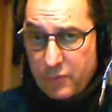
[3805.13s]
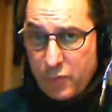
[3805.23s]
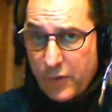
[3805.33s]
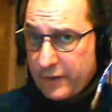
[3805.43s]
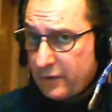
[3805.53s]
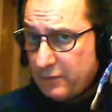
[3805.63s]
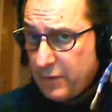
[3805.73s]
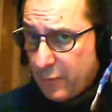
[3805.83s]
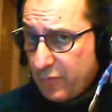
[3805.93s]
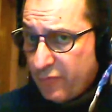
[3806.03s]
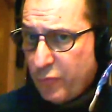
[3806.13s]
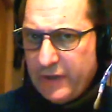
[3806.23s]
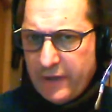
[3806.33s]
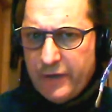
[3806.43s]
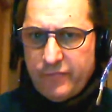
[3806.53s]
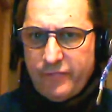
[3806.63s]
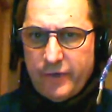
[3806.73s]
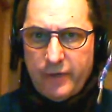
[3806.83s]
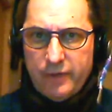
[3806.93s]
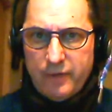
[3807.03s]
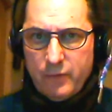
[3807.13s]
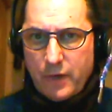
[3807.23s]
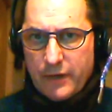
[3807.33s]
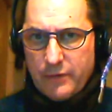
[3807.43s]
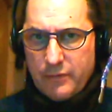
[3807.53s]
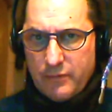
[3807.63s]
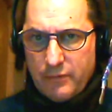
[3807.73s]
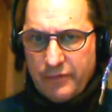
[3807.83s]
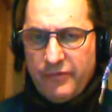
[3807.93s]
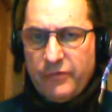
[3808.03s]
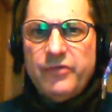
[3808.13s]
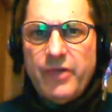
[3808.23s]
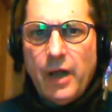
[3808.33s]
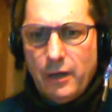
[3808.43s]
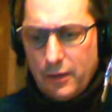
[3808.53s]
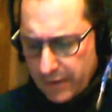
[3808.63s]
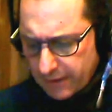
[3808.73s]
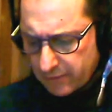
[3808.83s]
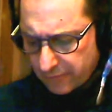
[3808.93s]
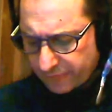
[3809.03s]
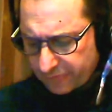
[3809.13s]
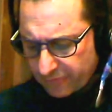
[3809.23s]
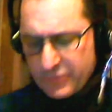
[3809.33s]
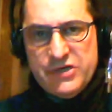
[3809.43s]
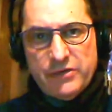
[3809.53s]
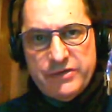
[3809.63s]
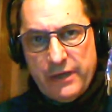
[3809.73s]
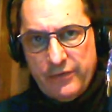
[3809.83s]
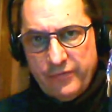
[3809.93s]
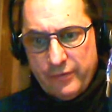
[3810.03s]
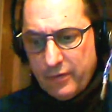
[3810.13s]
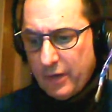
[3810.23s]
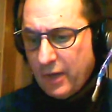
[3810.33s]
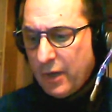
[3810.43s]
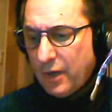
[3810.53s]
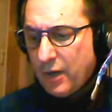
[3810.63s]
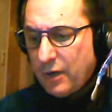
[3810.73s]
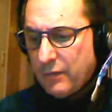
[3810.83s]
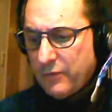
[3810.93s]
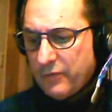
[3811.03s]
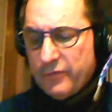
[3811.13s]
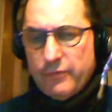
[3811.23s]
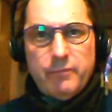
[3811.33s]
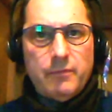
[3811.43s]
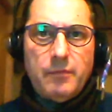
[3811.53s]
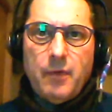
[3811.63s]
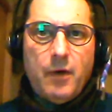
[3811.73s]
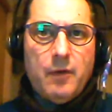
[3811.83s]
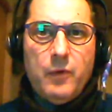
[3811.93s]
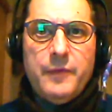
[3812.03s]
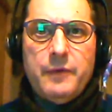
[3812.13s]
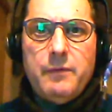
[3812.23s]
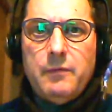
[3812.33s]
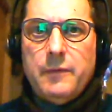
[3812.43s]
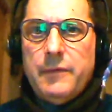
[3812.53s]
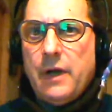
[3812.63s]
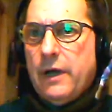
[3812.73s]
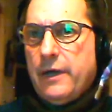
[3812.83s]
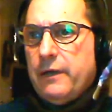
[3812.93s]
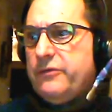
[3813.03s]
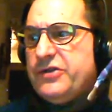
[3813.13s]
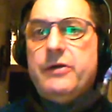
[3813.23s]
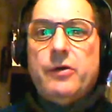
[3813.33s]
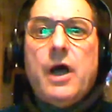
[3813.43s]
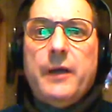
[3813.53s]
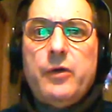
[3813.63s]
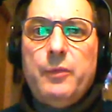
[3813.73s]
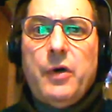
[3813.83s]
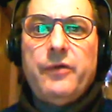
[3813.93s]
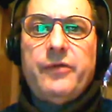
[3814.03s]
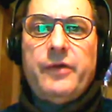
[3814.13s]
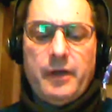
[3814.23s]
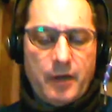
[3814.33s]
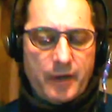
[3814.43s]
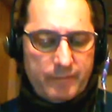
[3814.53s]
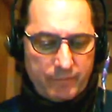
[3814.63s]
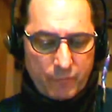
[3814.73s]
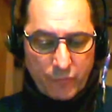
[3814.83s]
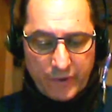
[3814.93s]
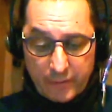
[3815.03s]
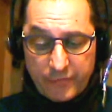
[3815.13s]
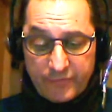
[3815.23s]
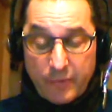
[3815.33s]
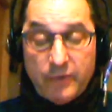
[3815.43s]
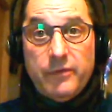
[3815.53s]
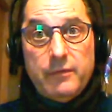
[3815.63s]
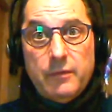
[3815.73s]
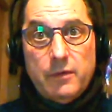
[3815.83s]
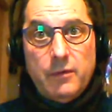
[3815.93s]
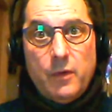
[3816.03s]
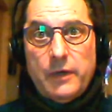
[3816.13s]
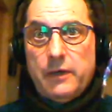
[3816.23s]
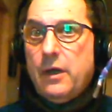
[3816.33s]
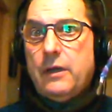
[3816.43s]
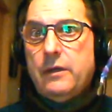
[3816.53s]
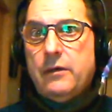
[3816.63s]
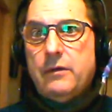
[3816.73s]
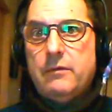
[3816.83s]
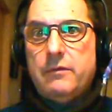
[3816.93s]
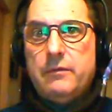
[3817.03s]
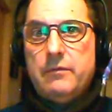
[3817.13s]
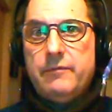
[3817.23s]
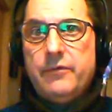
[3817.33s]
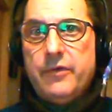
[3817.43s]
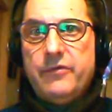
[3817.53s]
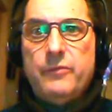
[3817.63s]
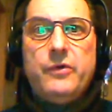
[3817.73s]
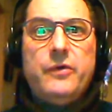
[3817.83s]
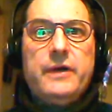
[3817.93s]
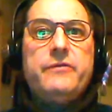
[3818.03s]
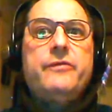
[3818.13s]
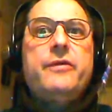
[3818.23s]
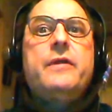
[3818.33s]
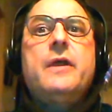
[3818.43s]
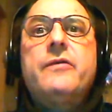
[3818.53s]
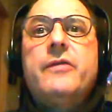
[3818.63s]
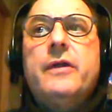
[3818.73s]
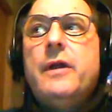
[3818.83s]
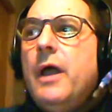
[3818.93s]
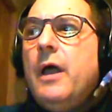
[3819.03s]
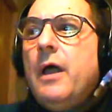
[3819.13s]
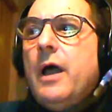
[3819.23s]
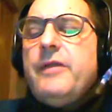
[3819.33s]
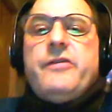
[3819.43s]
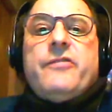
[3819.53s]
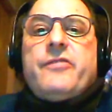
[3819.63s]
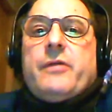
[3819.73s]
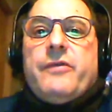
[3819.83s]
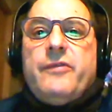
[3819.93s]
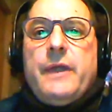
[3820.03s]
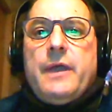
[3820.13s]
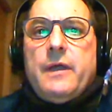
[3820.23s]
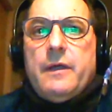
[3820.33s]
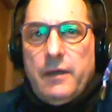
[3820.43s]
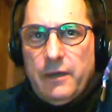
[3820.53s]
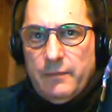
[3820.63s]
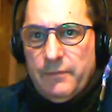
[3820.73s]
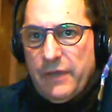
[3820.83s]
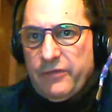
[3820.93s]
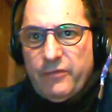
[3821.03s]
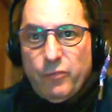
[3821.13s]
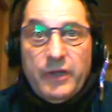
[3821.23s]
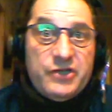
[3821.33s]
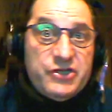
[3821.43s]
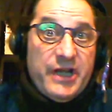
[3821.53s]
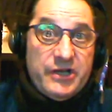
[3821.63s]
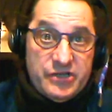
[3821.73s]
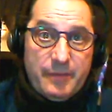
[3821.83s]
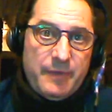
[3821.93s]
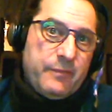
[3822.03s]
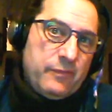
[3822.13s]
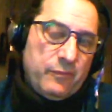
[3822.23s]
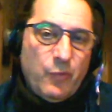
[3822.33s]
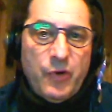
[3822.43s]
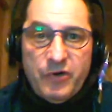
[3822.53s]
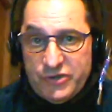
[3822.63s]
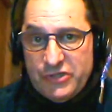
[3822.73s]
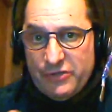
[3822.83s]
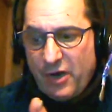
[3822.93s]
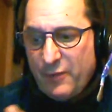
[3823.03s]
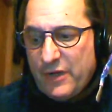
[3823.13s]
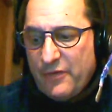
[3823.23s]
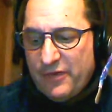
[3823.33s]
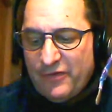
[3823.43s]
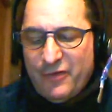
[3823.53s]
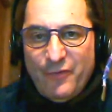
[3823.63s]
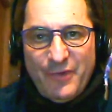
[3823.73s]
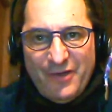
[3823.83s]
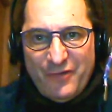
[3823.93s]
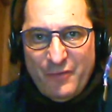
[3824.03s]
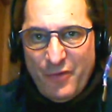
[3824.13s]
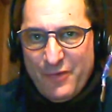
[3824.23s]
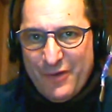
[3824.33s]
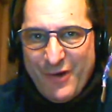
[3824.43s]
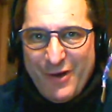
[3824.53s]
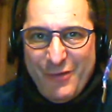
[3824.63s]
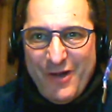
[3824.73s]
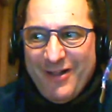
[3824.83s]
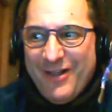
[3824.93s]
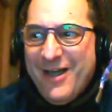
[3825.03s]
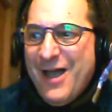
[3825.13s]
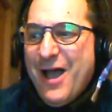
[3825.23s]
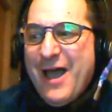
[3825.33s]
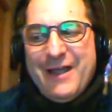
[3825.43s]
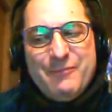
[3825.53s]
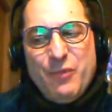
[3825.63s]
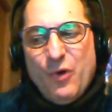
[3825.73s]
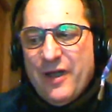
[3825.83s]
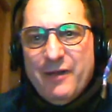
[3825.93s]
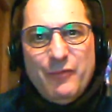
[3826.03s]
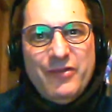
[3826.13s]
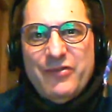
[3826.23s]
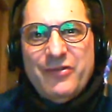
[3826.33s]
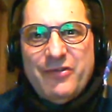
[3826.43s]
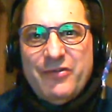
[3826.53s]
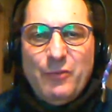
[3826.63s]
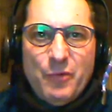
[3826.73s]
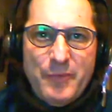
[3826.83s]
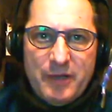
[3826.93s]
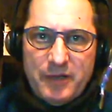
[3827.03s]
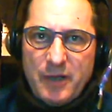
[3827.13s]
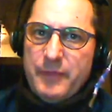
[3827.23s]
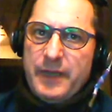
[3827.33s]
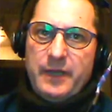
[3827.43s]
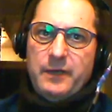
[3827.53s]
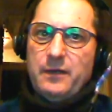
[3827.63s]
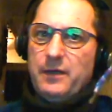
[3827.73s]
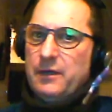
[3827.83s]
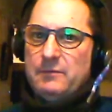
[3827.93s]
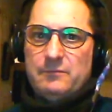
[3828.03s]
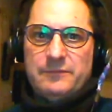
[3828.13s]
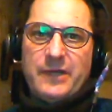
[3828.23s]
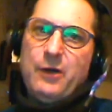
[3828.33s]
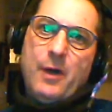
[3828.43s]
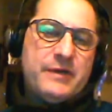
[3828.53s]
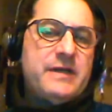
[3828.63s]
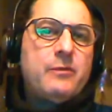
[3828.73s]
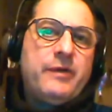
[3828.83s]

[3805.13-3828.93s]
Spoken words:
quite a number of really interesting new haiku, new style, and also Michelle Tennyson. Those are all women haijin or haiku poets that I really respond to quite a lot. They're doing some new and interesting things, and I think just generally speaking, that's really changed. I mean, Roberta should comment on this too, because we've both been around a while, and boy, it was just super male dominated, up until